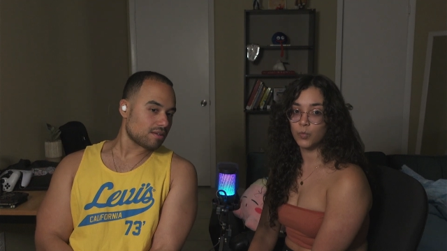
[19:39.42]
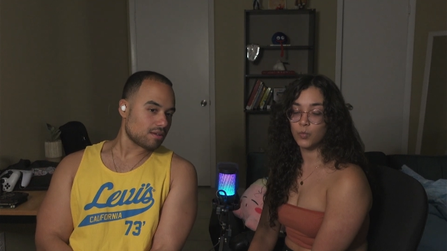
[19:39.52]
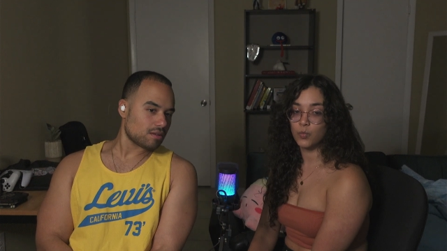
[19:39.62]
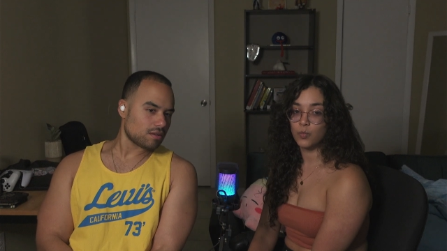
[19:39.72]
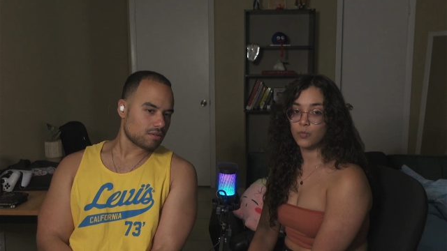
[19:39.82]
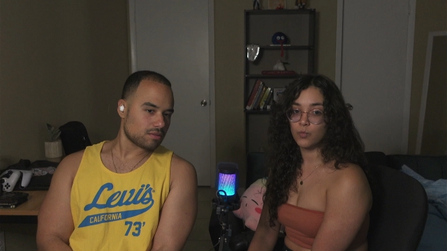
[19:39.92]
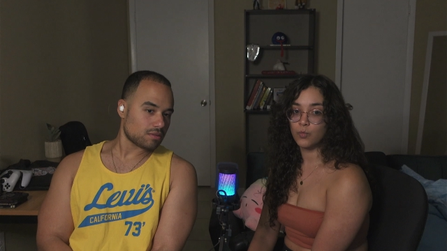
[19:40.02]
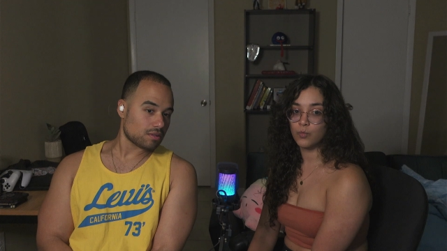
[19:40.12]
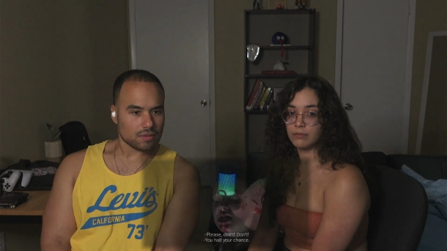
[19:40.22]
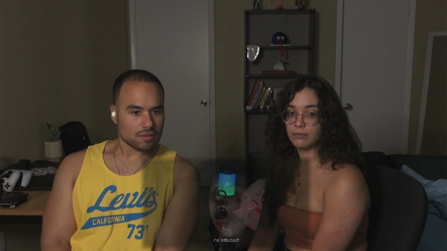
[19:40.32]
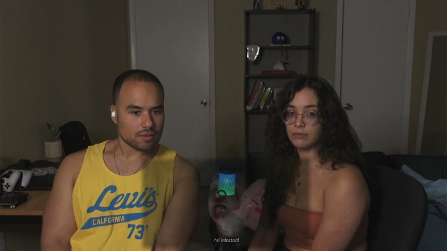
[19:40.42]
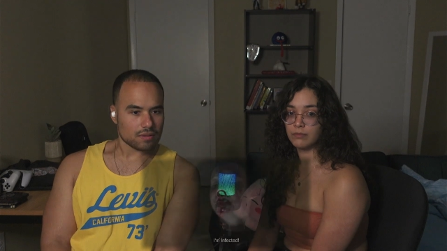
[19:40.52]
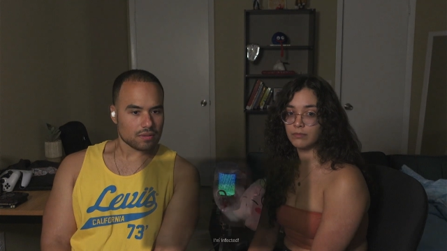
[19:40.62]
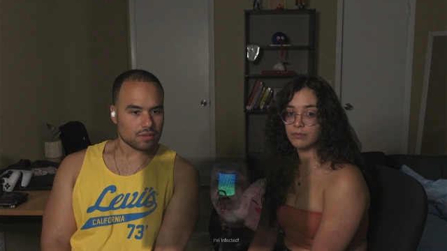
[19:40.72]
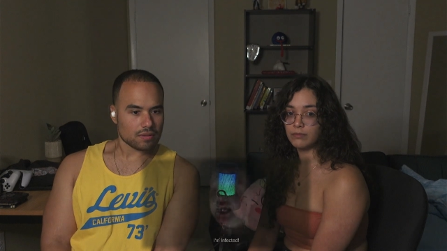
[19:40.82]

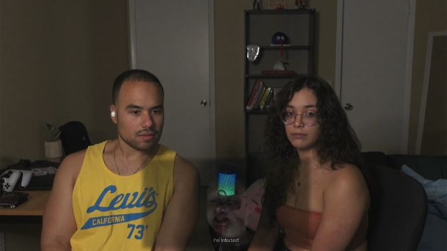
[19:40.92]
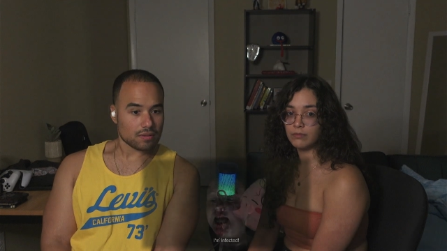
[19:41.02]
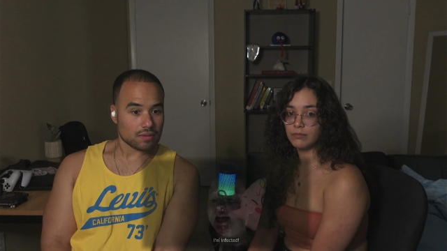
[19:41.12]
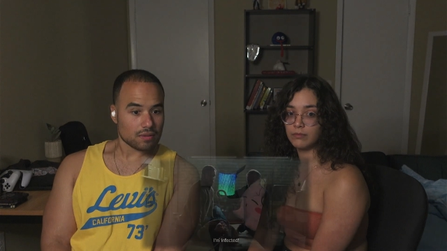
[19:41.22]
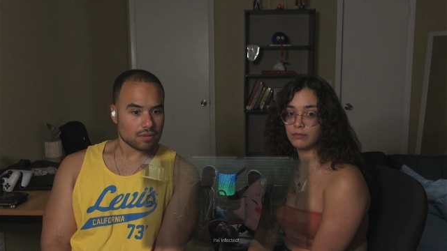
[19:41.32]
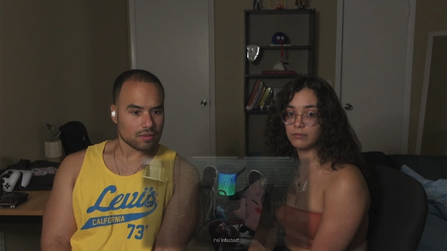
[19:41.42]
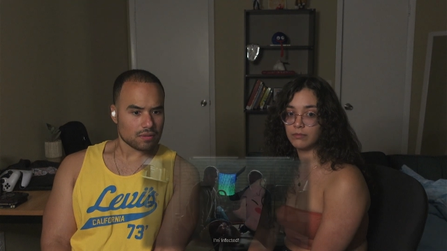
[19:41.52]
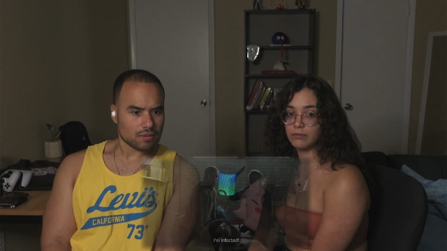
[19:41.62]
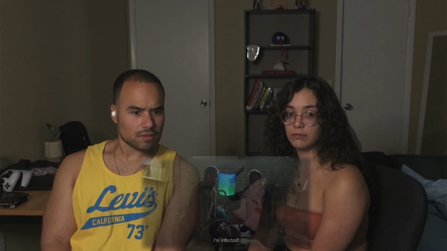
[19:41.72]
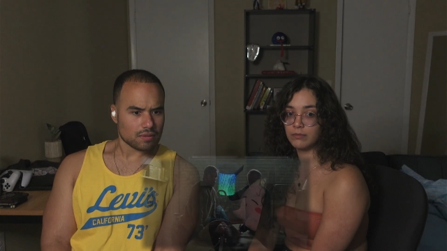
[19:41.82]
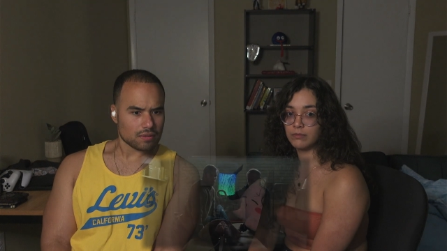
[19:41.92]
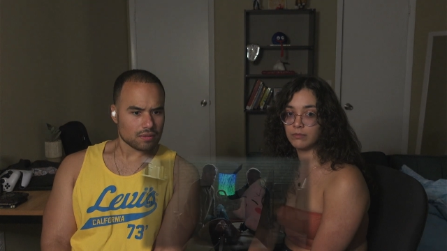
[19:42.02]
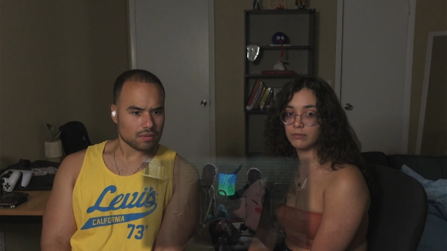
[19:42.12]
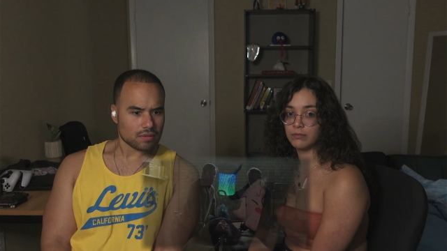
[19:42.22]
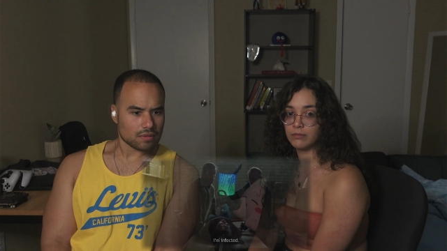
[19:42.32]

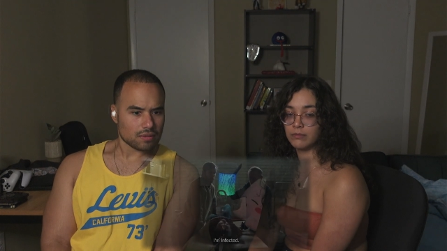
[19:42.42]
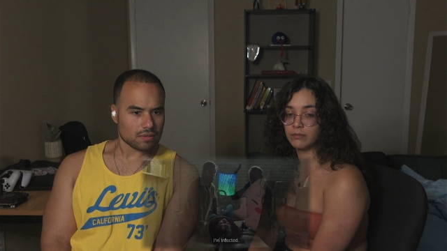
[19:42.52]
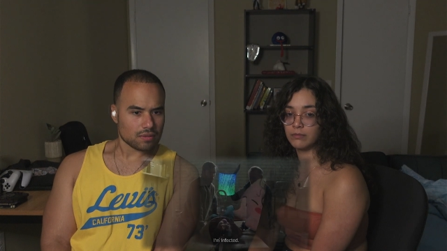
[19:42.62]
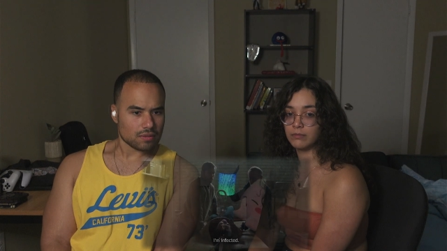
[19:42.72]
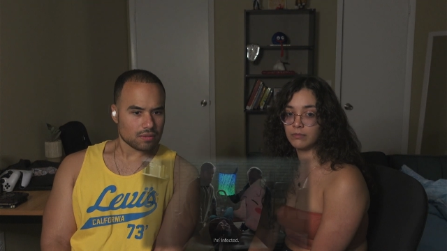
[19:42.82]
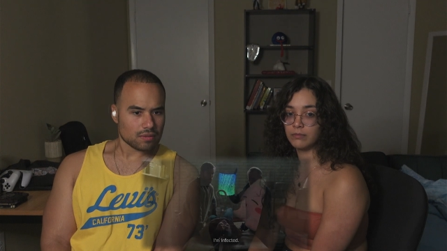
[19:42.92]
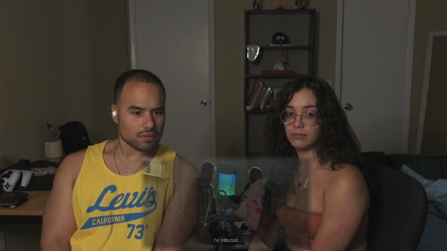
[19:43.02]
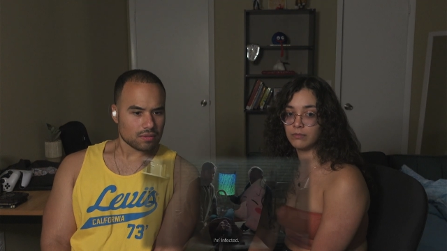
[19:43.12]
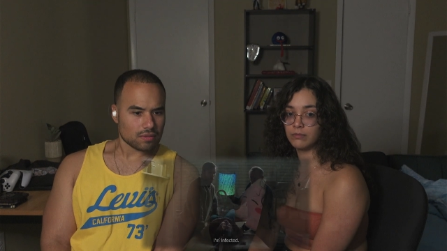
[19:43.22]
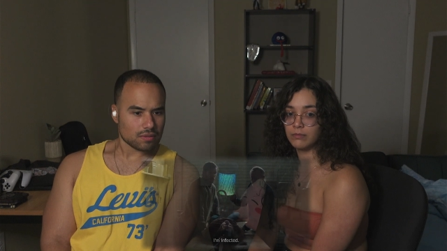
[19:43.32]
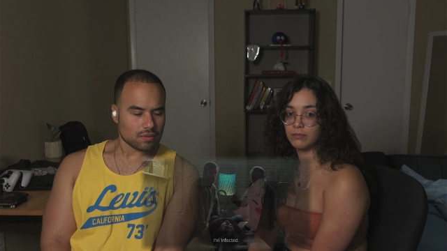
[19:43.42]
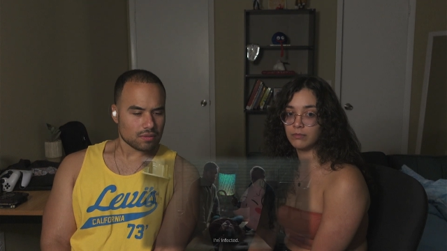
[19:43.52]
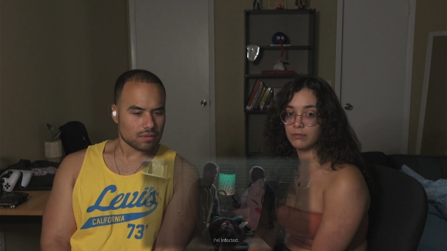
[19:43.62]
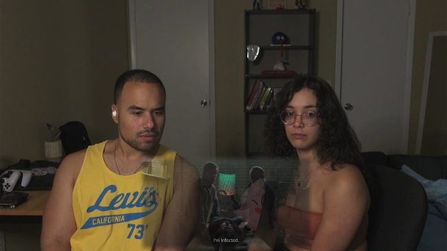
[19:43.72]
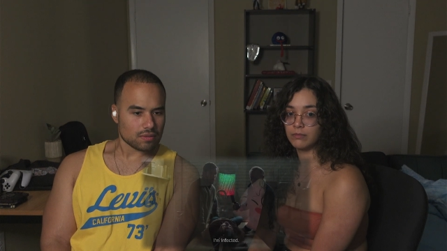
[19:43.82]

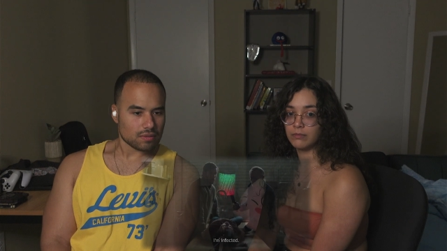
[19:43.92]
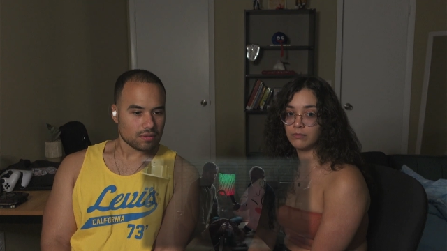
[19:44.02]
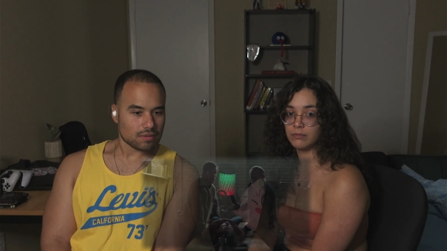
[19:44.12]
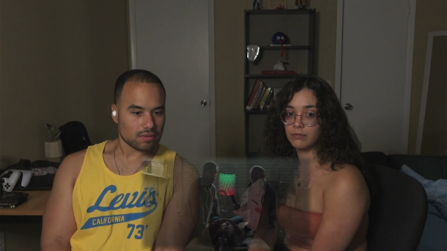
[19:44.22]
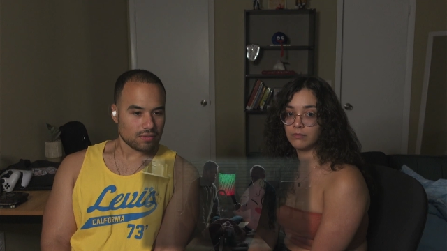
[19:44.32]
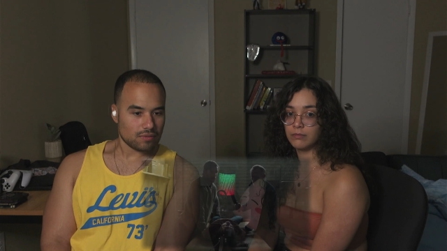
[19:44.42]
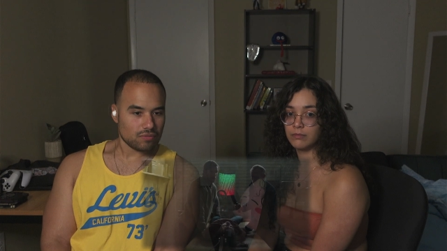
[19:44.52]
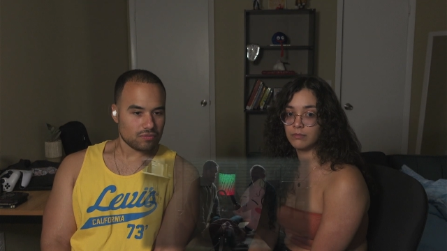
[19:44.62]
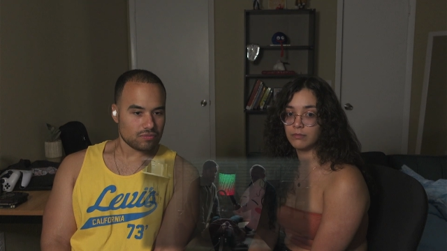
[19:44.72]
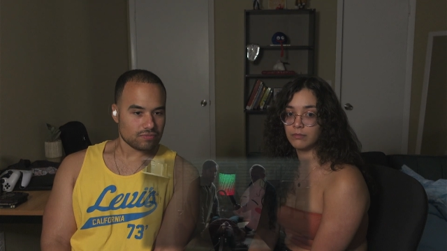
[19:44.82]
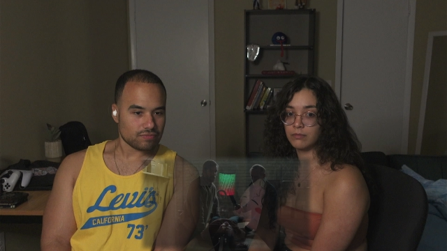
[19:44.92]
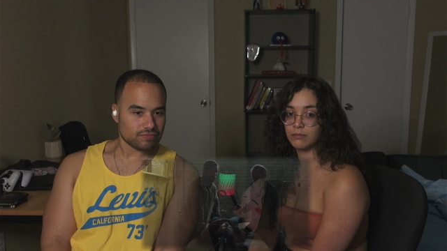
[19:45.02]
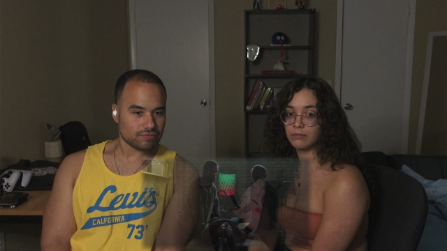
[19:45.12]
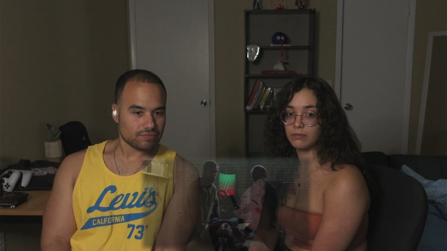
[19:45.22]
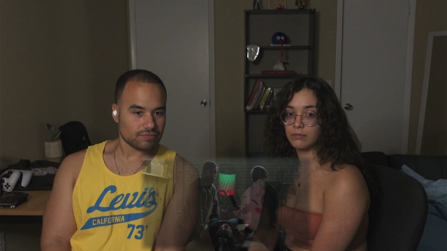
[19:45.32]

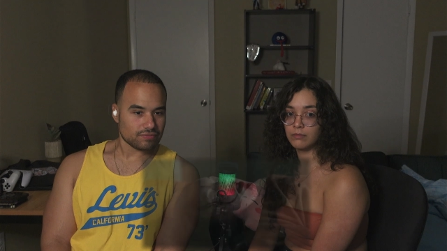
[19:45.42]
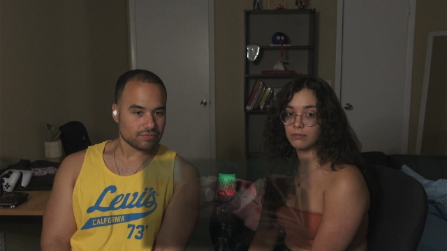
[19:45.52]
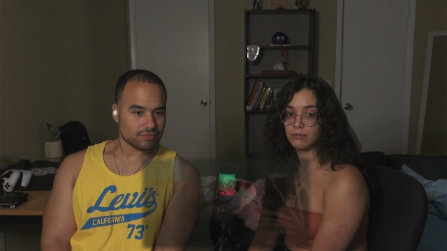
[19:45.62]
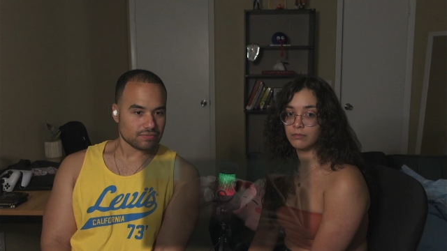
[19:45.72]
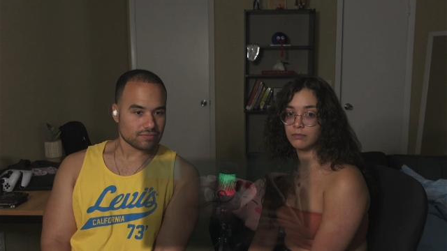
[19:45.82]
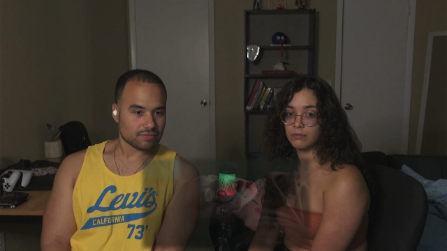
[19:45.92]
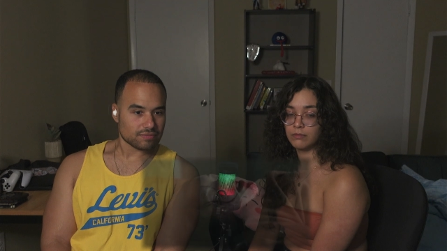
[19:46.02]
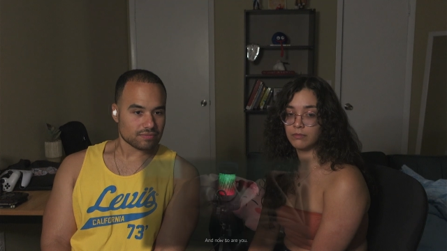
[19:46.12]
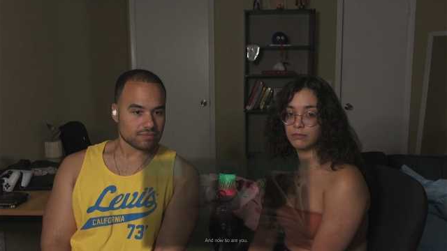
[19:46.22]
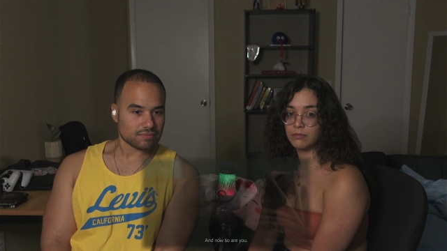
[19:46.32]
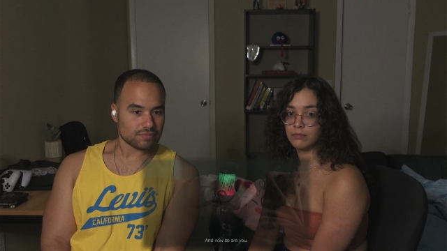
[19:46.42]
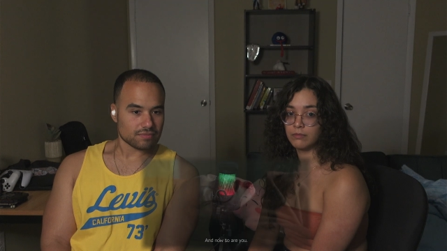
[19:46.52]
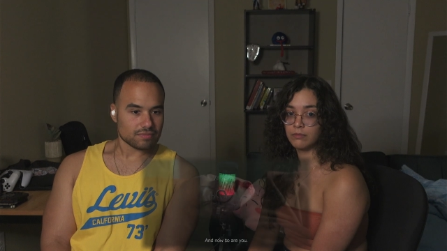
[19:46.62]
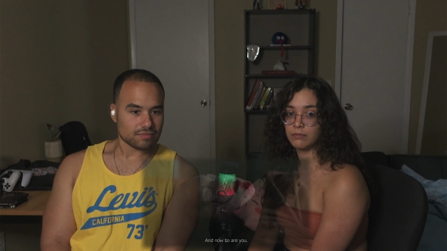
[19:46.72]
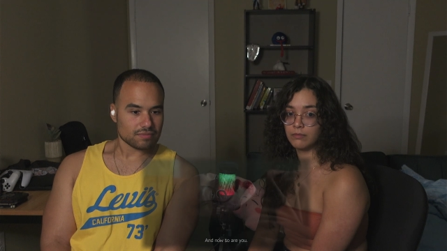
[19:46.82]

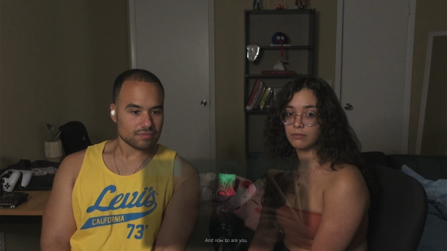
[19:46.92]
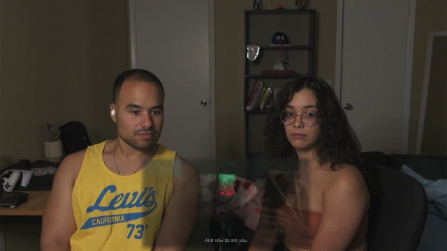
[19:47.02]
Nobody speaks.